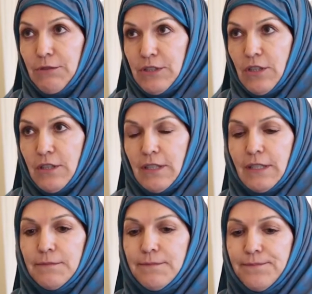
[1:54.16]
was dark.
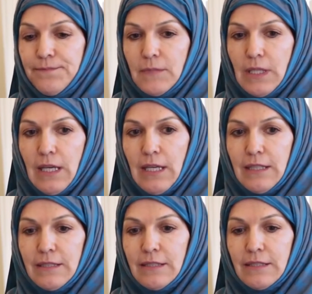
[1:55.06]

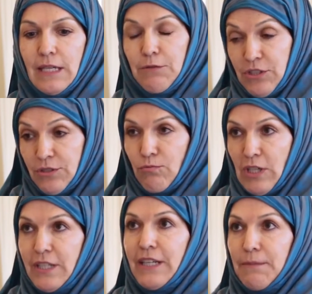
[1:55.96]
And I was just
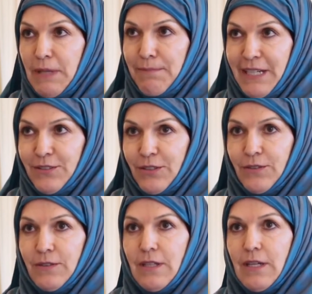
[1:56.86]
running in my
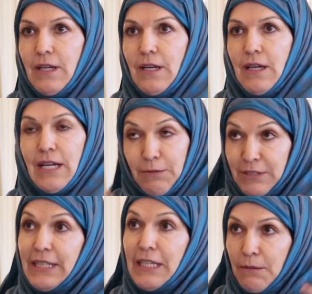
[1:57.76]
bicycle. And I was
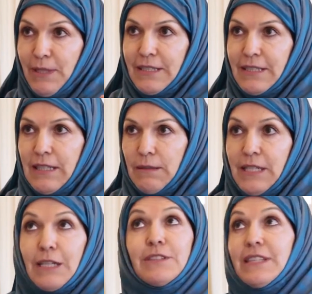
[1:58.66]
thinking about Islam. And
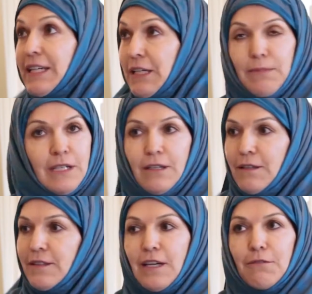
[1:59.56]
I was thinking about all
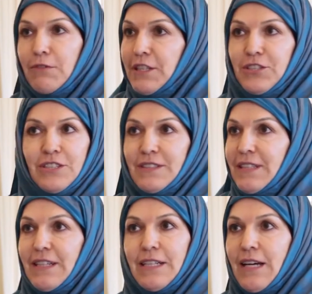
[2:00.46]
the other religions. And
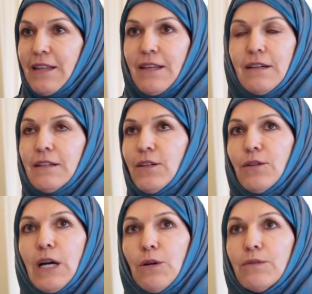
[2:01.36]
I had that,
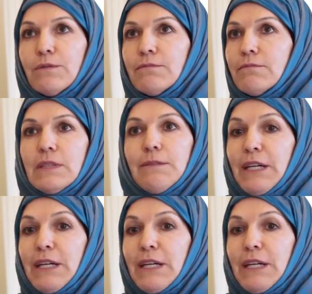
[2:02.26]
how am